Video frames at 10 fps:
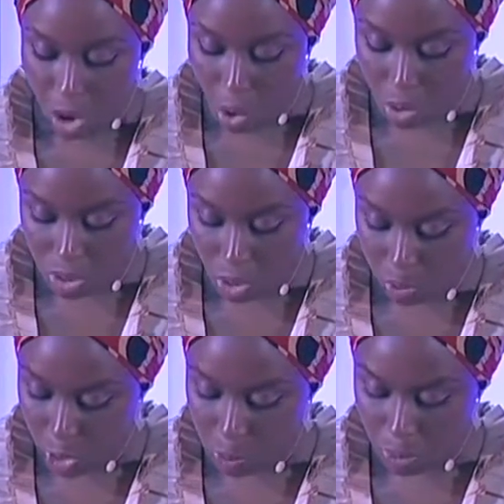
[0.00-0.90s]
also
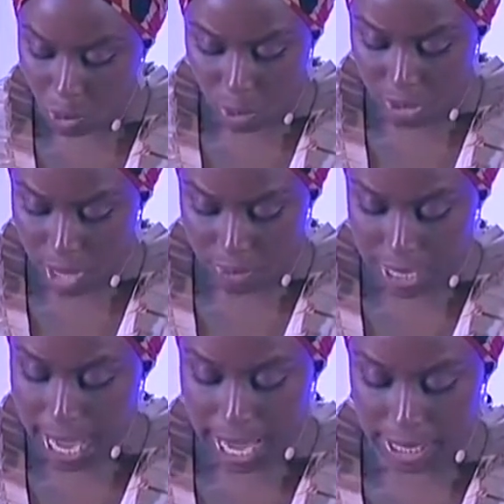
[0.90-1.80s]
people without
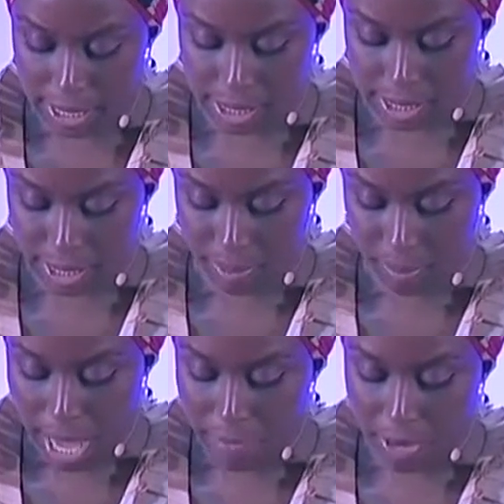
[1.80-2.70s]
heads,
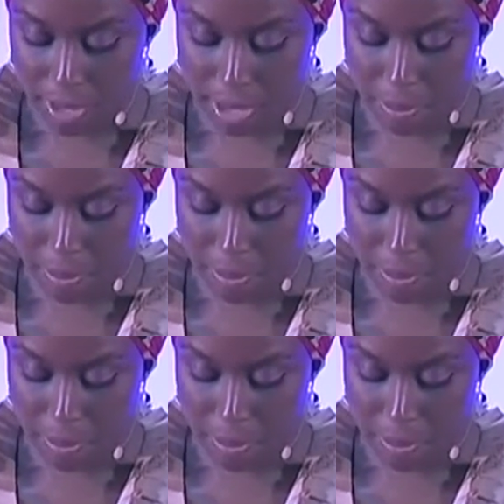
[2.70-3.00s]
having their